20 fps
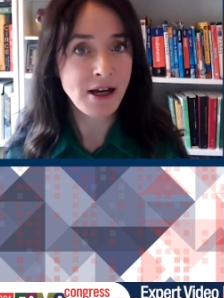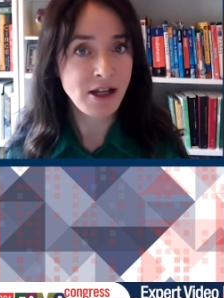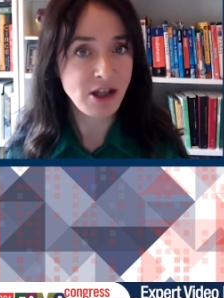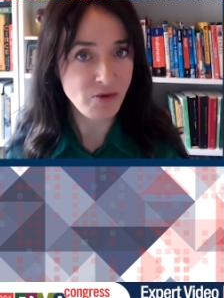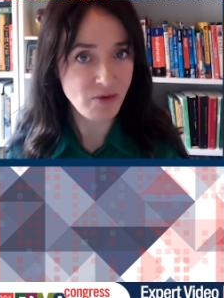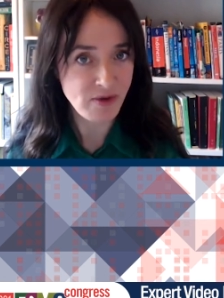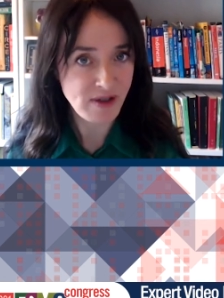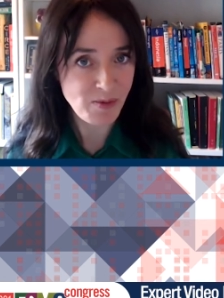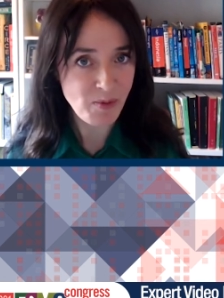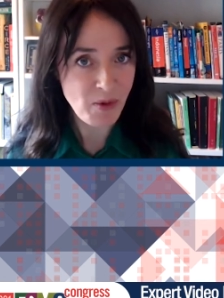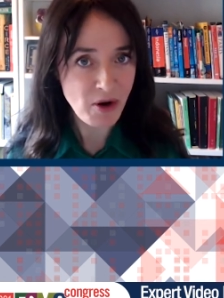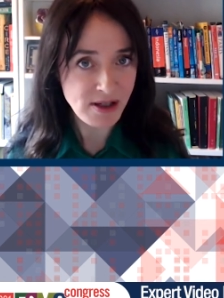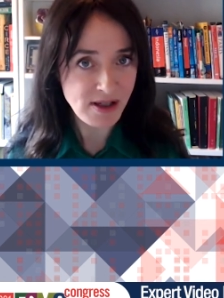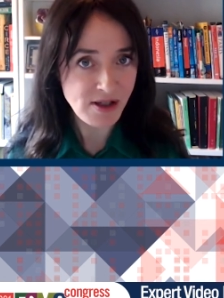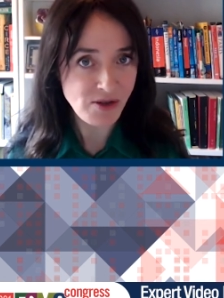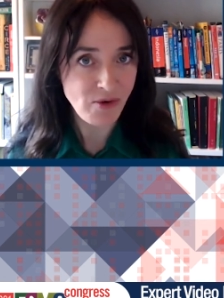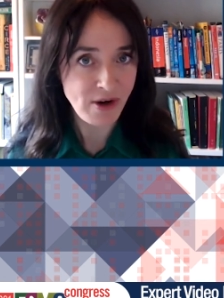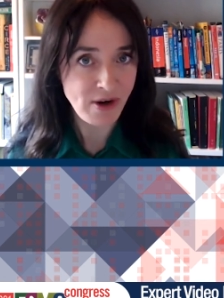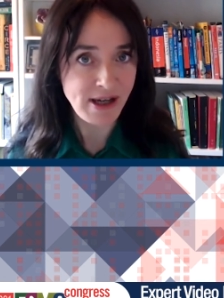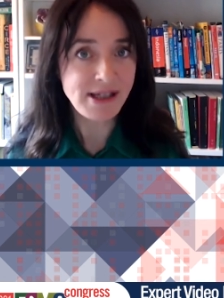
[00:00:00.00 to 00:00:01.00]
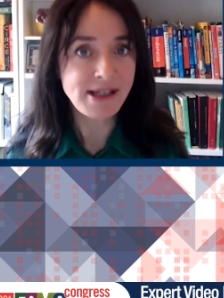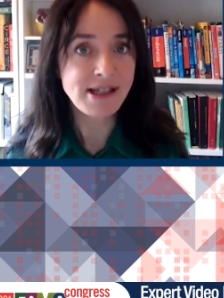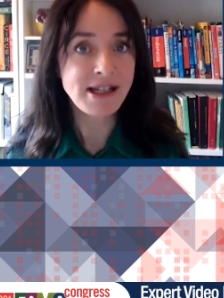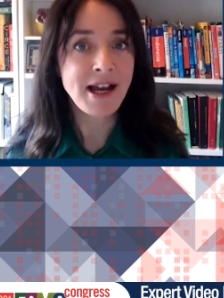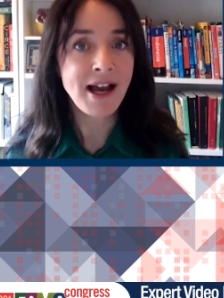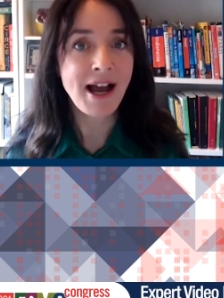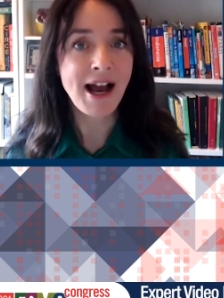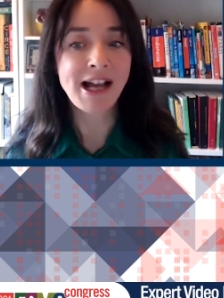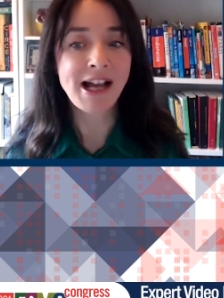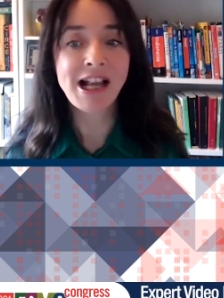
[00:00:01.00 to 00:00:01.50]
the response rate
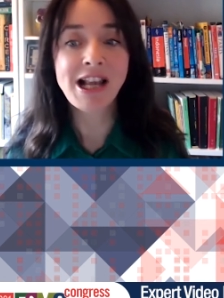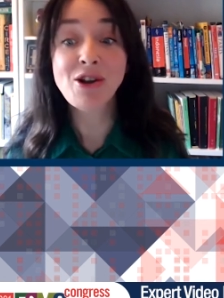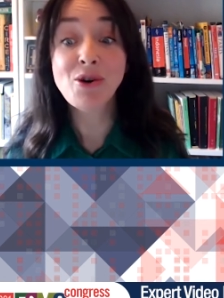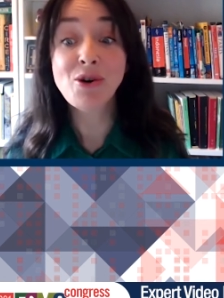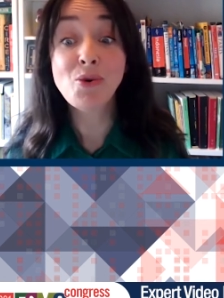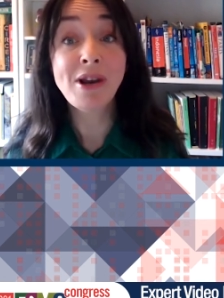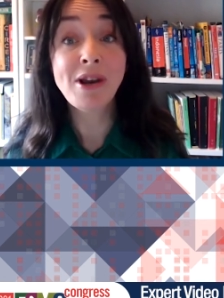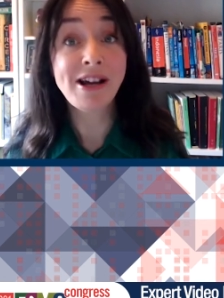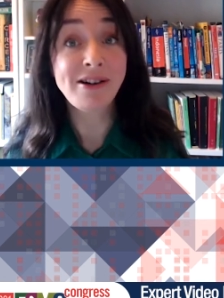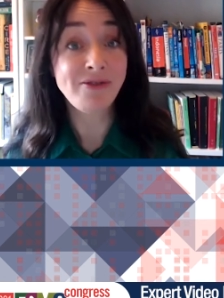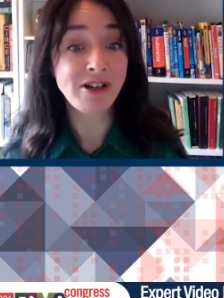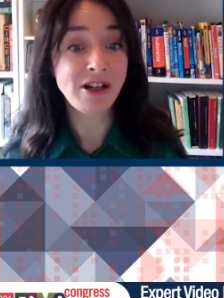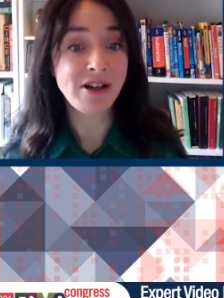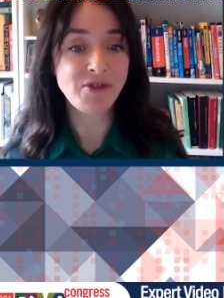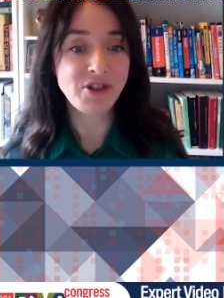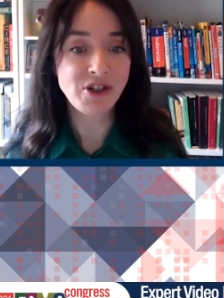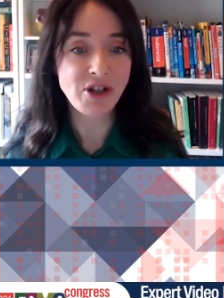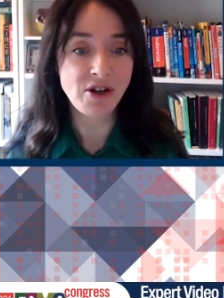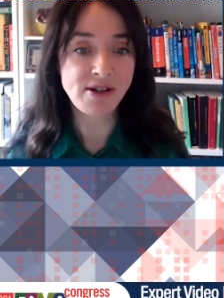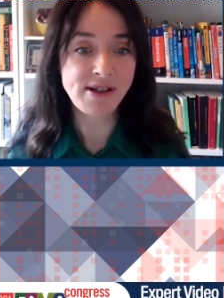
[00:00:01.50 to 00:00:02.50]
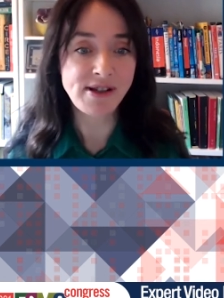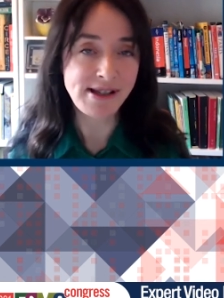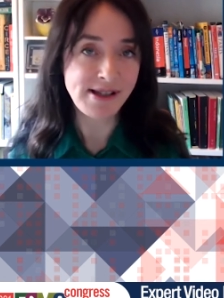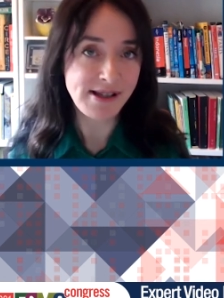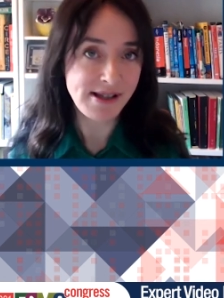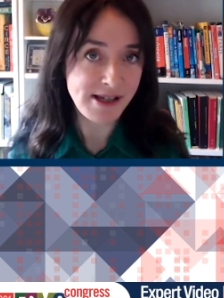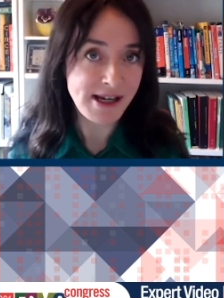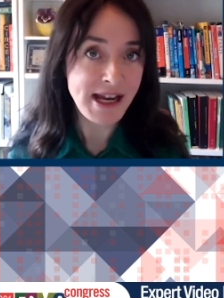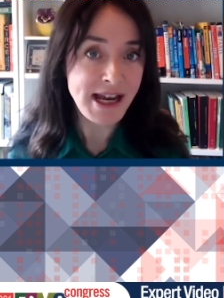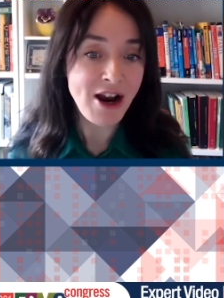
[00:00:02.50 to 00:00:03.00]
and low level of
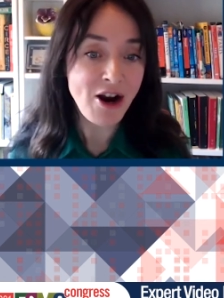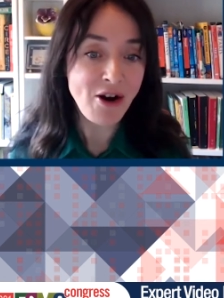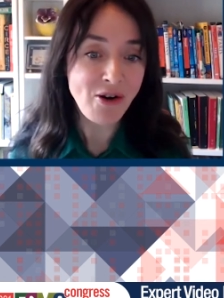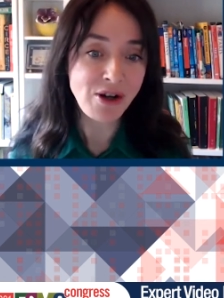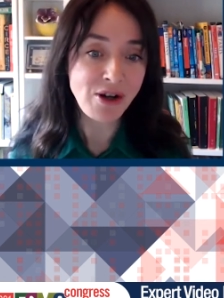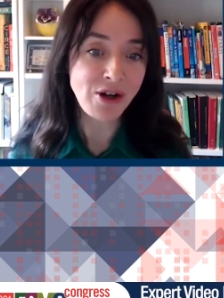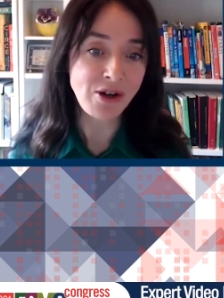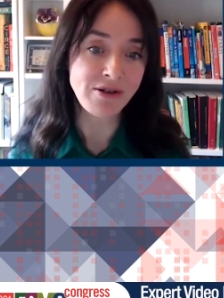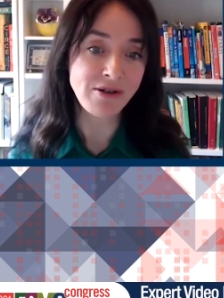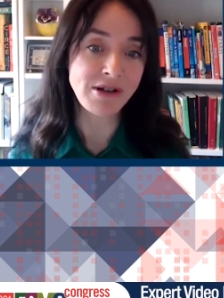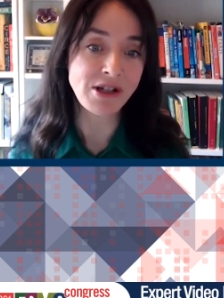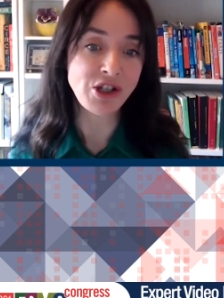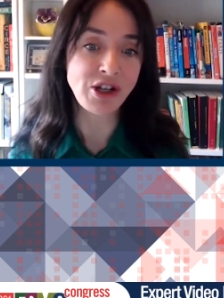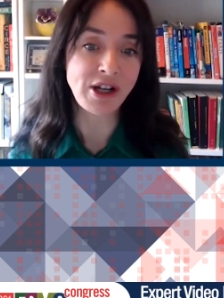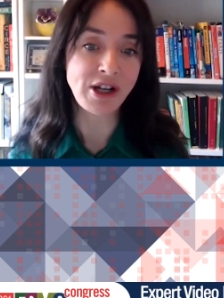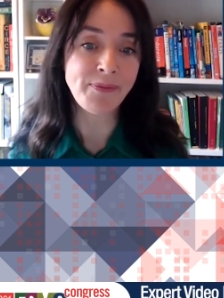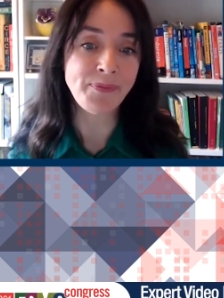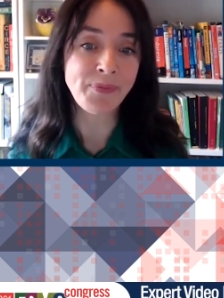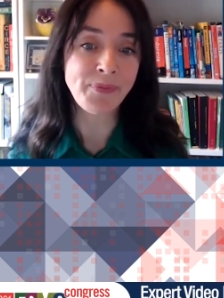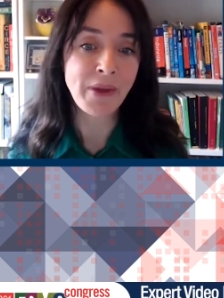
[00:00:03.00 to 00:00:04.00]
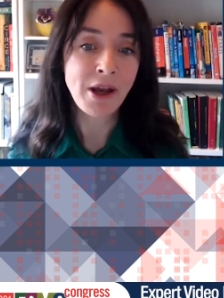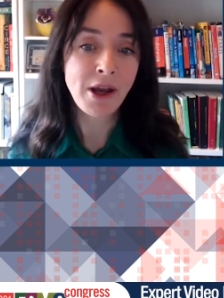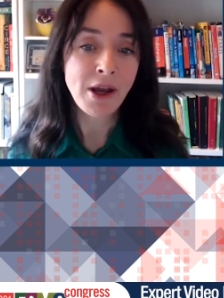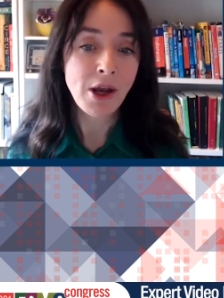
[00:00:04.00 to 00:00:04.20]
toxicity are encouraging.